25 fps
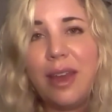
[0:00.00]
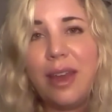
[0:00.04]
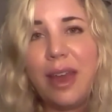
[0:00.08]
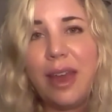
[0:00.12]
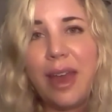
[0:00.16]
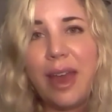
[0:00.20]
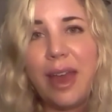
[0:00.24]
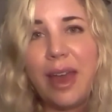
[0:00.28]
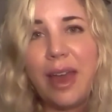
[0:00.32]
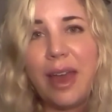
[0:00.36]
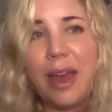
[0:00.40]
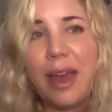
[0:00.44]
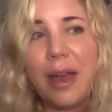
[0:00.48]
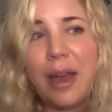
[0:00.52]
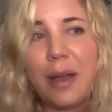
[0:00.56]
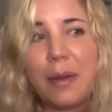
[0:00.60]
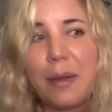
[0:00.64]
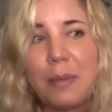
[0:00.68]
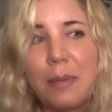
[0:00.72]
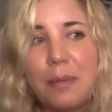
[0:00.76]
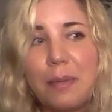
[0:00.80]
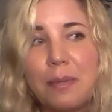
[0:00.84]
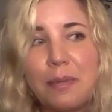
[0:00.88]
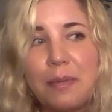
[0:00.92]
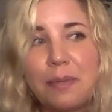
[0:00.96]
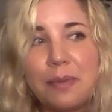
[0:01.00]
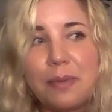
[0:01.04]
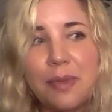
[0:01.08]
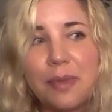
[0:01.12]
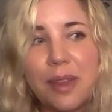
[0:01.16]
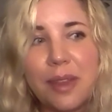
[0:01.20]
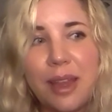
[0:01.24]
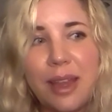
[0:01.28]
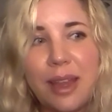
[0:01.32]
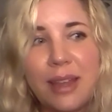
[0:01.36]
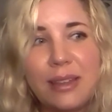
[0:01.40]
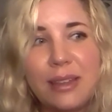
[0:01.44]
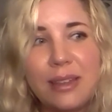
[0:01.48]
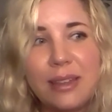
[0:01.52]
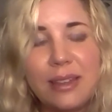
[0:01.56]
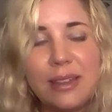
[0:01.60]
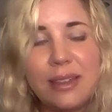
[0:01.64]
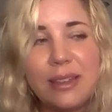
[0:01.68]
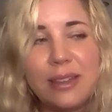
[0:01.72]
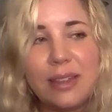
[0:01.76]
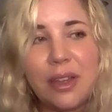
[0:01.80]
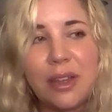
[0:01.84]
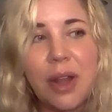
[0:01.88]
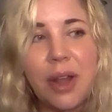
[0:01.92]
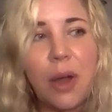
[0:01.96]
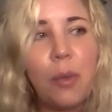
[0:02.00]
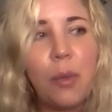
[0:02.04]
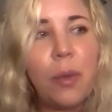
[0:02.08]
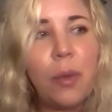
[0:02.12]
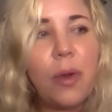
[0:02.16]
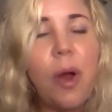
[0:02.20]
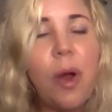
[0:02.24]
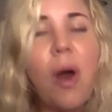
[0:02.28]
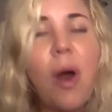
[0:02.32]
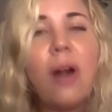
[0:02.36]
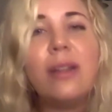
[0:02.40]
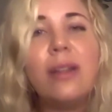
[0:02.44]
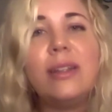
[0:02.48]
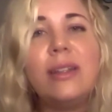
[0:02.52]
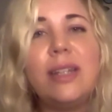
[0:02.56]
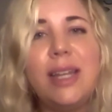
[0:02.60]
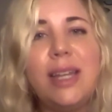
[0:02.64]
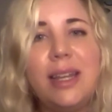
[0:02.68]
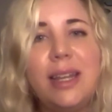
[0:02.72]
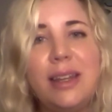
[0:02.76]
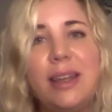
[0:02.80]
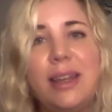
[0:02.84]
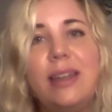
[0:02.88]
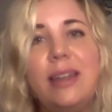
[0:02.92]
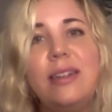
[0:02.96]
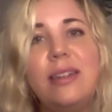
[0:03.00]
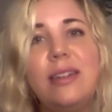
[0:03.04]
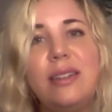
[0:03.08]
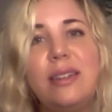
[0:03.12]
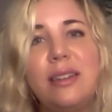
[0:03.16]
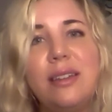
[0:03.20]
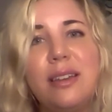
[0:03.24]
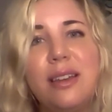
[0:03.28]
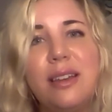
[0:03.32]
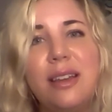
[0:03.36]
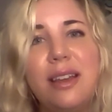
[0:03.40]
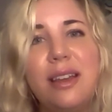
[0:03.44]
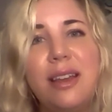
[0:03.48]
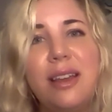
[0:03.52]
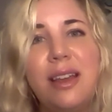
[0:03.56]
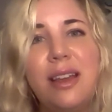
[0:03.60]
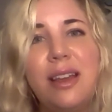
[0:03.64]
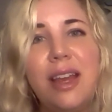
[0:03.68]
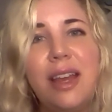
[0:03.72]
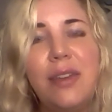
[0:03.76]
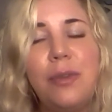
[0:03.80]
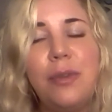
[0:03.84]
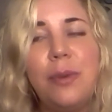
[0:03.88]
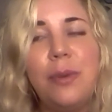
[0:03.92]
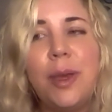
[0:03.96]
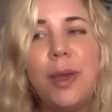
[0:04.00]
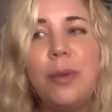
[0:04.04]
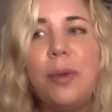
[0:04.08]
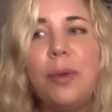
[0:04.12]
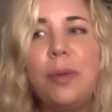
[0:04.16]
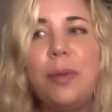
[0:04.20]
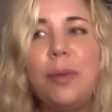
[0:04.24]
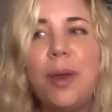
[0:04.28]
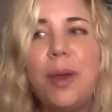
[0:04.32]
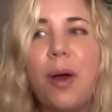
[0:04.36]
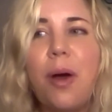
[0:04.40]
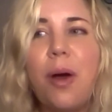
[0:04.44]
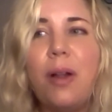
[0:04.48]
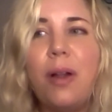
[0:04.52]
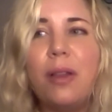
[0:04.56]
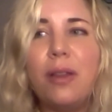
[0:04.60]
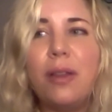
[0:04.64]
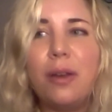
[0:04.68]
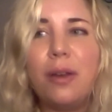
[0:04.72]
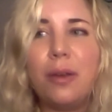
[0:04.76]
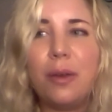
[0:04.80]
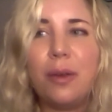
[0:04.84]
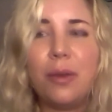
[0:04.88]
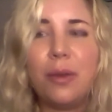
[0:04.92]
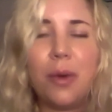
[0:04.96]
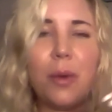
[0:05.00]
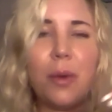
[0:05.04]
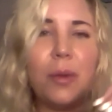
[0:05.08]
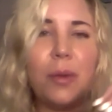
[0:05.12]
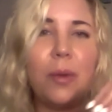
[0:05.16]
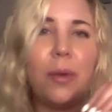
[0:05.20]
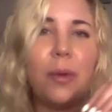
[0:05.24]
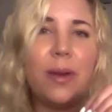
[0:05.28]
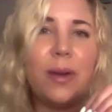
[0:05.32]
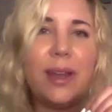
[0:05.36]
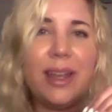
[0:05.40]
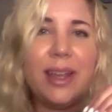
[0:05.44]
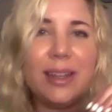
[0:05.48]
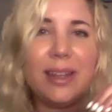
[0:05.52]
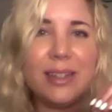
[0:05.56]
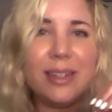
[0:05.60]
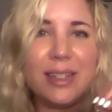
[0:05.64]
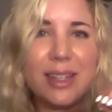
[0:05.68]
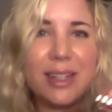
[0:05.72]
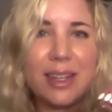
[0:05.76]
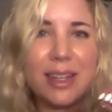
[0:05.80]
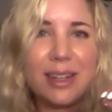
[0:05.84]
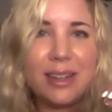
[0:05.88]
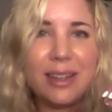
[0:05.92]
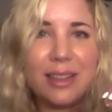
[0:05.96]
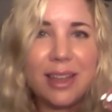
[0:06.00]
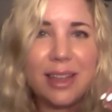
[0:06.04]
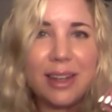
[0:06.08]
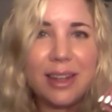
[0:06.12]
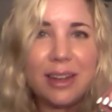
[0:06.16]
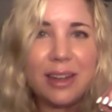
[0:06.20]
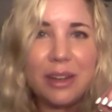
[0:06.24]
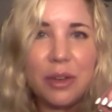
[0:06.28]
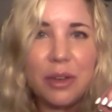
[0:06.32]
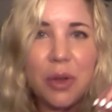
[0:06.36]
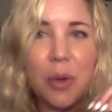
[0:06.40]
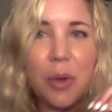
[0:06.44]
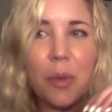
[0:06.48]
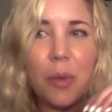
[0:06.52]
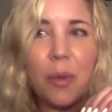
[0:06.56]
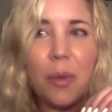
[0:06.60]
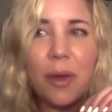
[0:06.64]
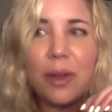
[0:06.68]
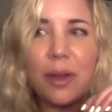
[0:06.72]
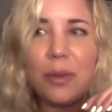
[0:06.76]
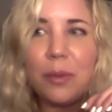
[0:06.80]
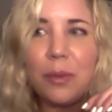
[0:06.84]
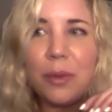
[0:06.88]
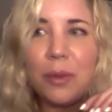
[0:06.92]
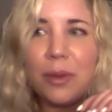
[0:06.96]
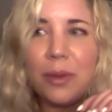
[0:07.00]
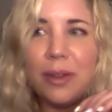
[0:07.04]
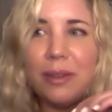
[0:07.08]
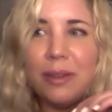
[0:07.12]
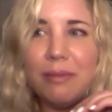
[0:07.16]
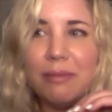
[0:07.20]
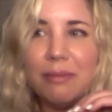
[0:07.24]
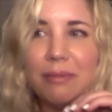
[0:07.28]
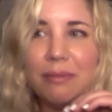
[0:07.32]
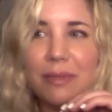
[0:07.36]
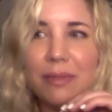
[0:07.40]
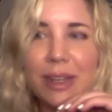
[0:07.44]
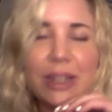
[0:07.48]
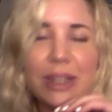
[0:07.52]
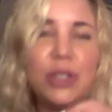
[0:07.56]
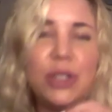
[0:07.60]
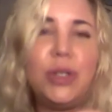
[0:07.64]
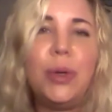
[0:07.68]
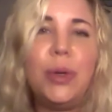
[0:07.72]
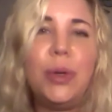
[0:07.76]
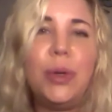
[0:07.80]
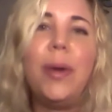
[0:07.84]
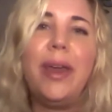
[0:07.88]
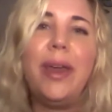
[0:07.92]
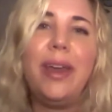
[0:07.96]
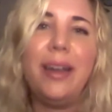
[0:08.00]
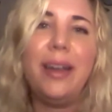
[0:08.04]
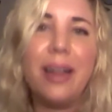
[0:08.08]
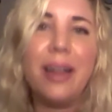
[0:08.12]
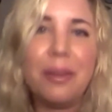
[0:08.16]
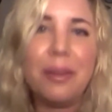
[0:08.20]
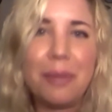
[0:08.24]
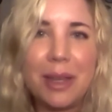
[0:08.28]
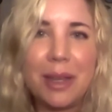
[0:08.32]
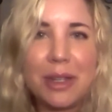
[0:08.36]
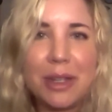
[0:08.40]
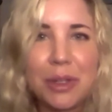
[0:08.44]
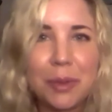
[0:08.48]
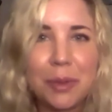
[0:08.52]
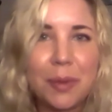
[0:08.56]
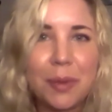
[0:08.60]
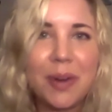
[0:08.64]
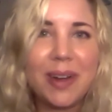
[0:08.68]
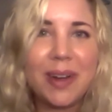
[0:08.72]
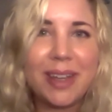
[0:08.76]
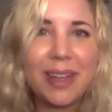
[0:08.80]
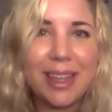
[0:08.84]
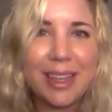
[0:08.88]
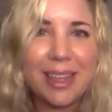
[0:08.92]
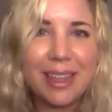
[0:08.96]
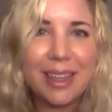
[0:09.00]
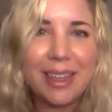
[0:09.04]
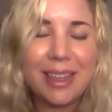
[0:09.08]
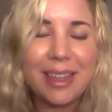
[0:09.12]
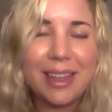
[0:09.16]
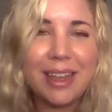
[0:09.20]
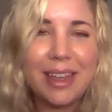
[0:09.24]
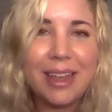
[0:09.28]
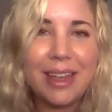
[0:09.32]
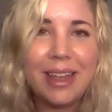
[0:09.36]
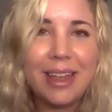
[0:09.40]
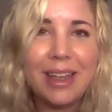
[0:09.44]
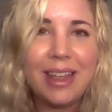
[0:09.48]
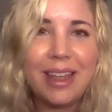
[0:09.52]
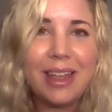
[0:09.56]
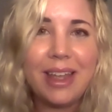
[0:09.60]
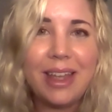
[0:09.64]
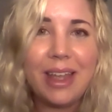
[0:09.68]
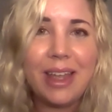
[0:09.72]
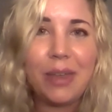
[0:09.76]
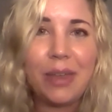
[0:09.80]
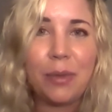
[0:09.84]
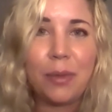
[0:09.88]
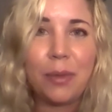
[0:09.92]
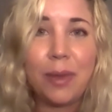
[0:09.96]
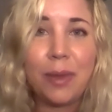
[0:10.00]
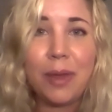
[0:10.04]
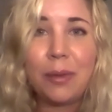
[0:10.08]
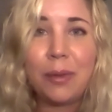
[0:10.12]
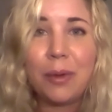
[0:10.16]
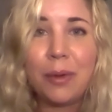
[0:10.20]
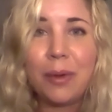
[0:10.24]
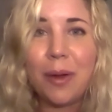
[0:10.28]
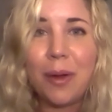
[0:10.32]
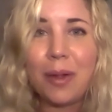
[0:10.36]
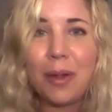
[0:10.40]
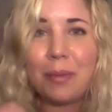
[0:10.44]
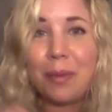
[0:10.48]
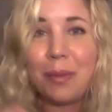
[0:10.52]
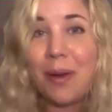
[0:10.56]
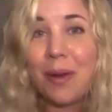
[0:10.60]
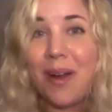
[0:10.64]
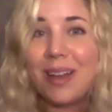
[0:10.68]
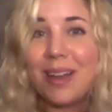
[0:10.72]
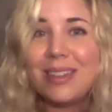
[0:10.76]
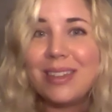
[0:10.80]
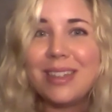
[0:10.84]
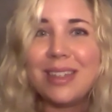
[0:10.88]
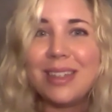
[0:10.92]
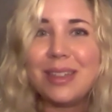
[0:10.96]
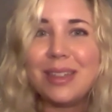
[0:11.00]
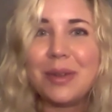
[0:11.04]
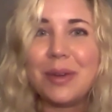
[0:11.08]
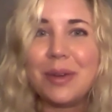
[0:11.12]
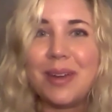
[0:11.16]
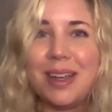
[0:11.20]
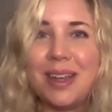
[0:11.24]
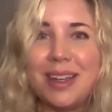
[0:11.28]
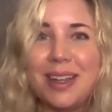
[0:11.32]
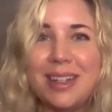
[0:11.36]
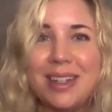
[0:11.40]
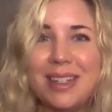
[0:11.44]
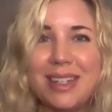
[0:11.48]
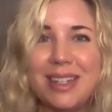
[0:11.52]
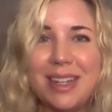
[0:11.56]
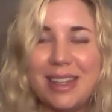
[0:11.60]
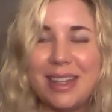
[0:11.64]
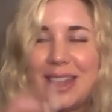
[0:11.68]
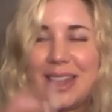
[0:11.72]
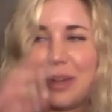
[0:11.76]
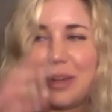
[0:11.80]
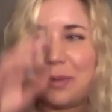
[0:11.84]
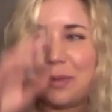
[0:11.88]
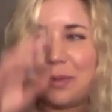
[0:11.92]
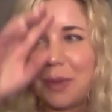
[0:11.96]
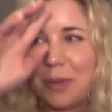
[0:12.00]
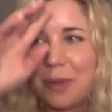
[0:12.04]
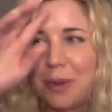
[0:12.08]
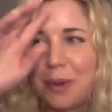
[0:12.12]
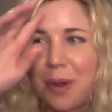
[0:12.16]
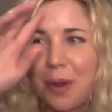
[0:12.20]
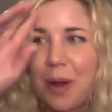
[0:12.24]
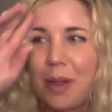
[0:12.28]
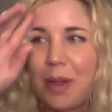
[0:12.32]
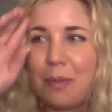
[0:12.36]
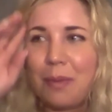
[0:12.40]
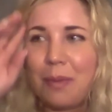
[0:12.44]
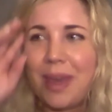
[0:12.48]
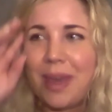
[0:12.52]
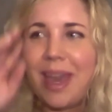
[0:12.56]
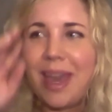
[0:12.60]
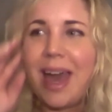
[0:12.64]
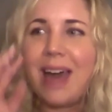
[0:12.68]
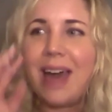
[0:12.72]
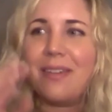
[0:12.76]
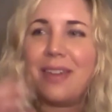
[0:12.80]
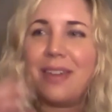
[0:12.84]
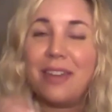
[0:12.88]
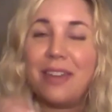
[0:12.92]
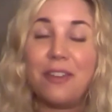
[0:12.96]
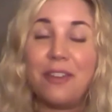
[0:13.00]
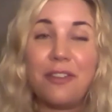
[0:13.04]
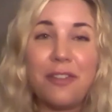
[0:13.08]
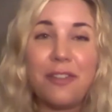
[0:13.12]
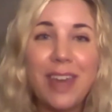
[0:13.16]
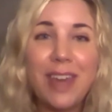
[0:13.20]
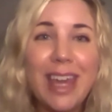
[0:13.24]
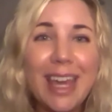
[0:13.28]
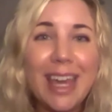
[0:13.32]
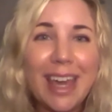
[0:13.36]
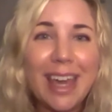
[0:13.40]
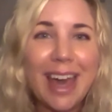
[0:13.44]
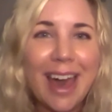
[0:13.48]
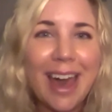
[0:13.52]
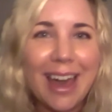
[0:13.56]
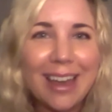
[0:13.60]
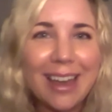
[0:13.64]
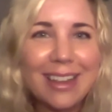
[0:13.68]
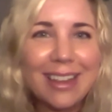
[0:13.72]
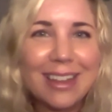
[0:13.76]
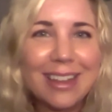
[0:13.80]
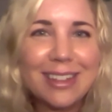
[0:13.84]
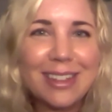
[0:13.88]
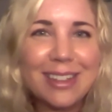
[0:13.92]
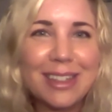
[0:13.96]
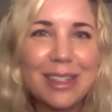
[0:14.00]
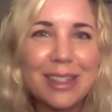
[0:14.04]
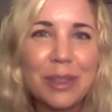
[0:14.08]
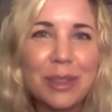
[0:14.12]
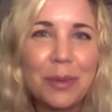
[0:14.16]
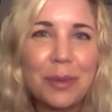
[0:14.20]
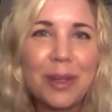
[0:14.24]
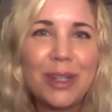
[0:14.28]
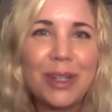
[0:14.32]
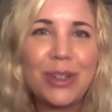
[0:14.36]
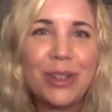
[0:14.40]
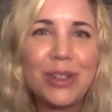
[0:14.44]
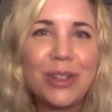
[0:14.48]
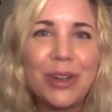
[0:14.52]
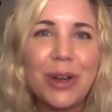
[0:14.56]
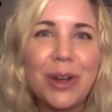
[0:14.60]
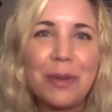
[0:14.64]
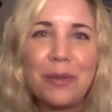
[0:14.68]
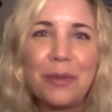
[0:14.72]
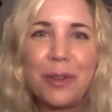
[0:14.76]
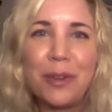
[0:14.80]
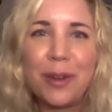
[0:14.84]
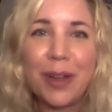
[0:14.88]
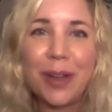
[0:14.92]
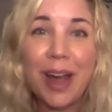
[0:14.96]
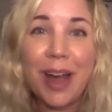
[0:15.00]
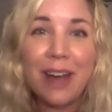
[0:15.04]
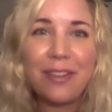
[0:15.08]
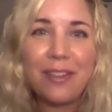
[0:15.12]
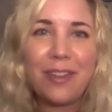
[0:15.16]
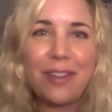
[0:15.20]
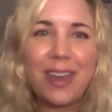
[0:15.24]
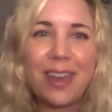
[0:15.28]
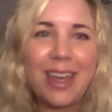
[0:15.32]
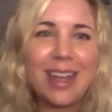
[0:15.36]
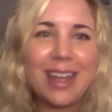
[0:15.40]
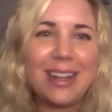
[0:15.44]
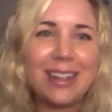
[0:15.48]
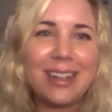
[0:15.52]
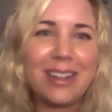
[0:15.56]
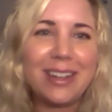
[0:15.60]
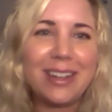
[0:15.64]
It's, we're all needed. If we would be all goal-oriented, then no one would enjoy coming to work. if we were all process oriented, then we would all be having fika, that's the Swedish term for coffee and